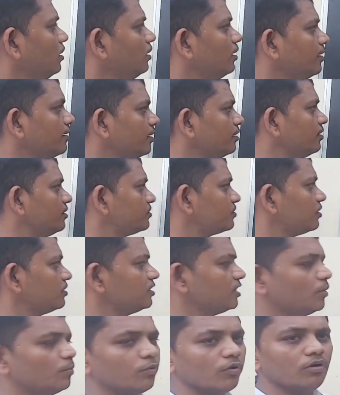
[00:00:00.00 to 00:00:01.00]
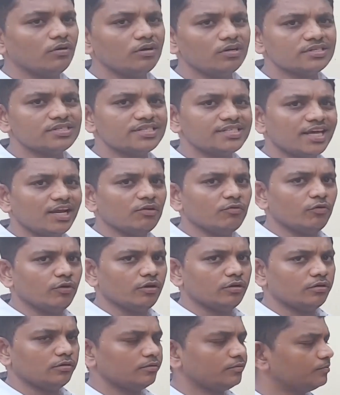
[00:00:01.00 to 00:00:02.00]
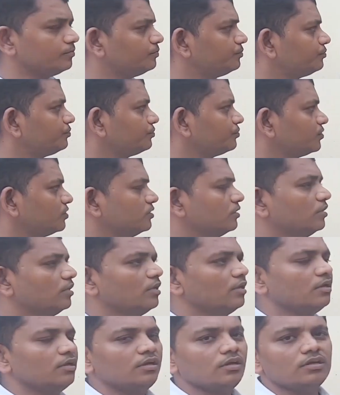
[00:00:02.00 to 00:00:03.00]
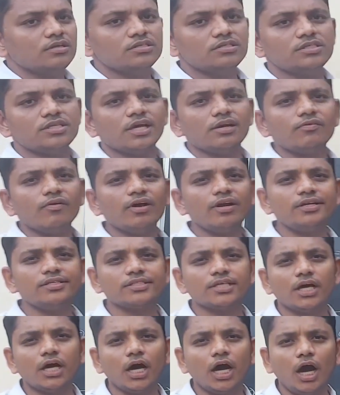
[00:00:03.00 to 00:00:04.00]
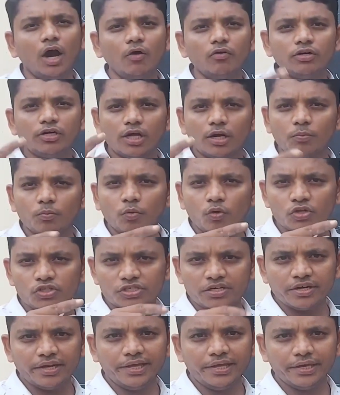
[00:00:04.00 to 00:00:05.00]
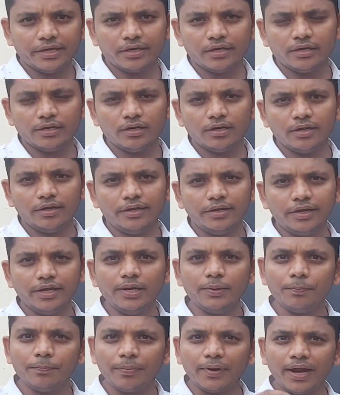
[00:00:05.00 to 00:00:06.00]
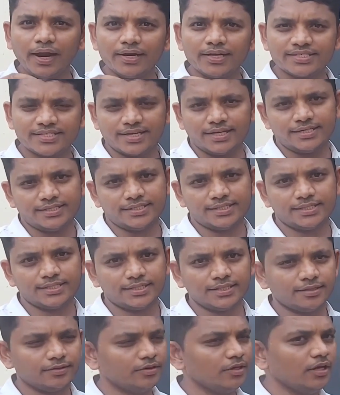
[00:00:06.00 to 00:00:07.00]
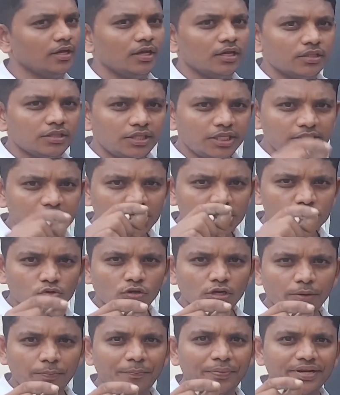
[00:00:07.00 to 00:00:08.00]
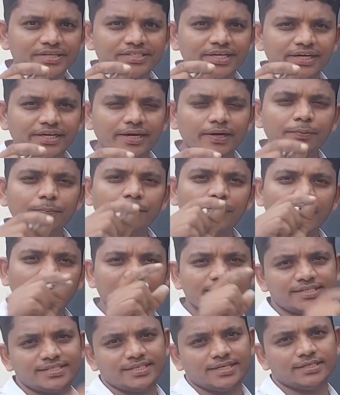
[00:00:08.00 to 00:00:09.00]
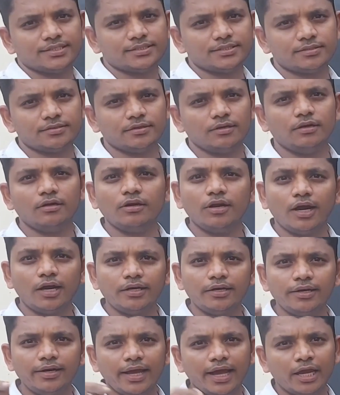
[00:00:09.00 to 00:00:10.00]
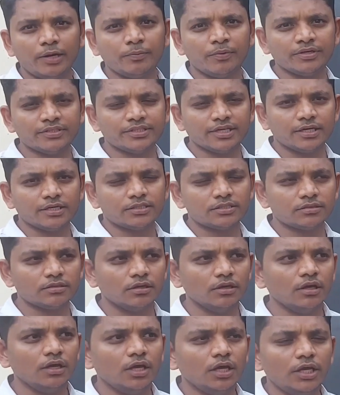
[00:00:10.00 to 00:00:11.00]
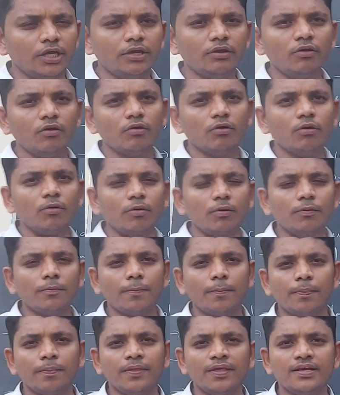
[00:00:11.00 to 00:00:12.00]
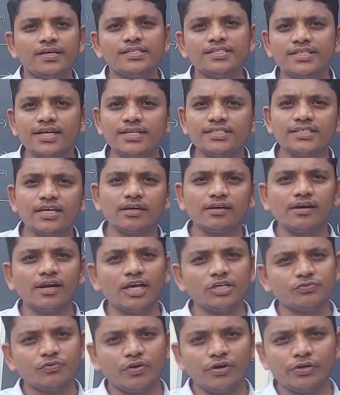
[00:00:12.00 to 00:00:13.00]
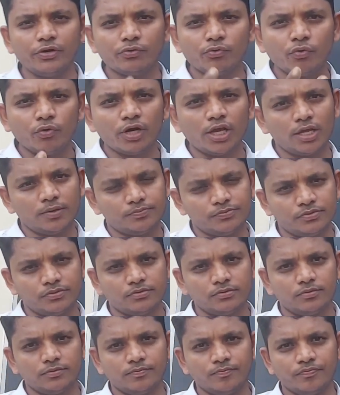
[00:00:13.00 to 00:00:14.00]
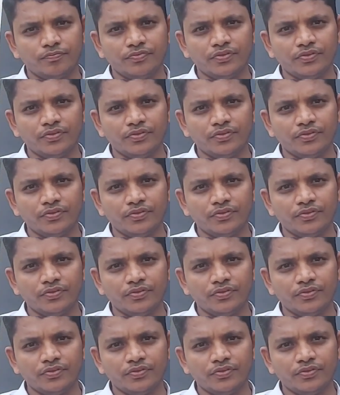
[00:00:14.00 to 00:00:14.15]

Let us discuss about cell wall. Cell wall is the outermost layer in plant cells. This is only present in plant cells, not in animal cells. You know, cells are classified into two types.